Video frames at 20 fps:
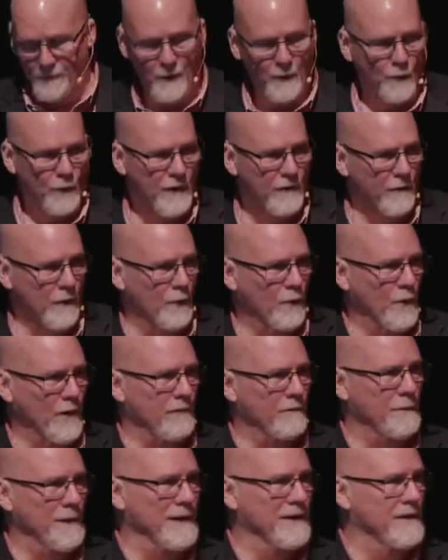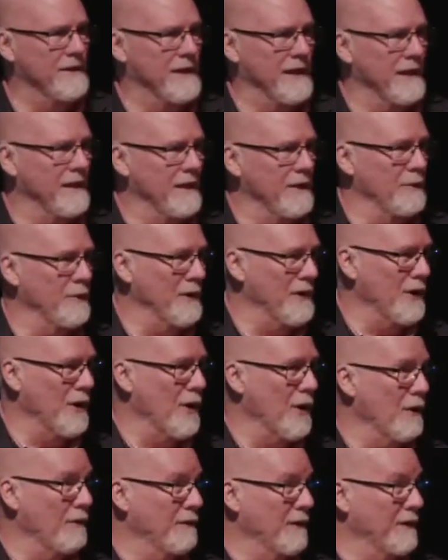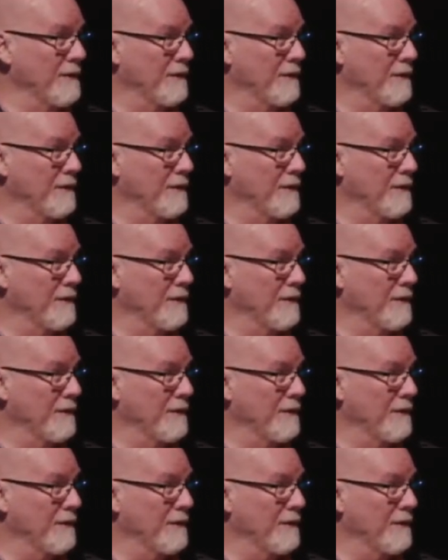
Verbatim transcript: We've been dealing with COVID